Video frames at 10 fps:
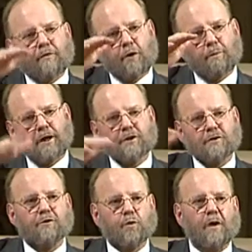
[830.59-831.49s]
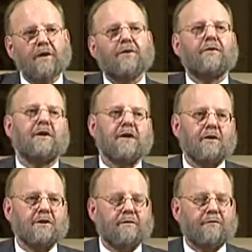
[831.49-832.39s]
from patients with
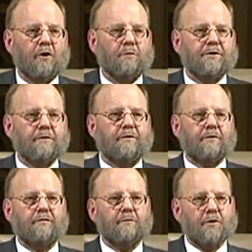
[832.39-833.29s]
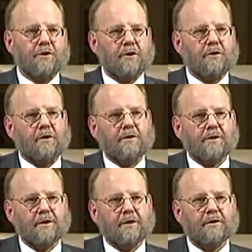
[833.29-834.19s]
inherited forms of motor neuron
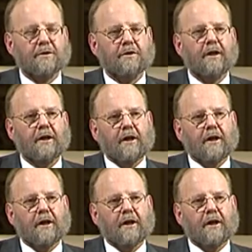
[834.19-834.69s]
disease.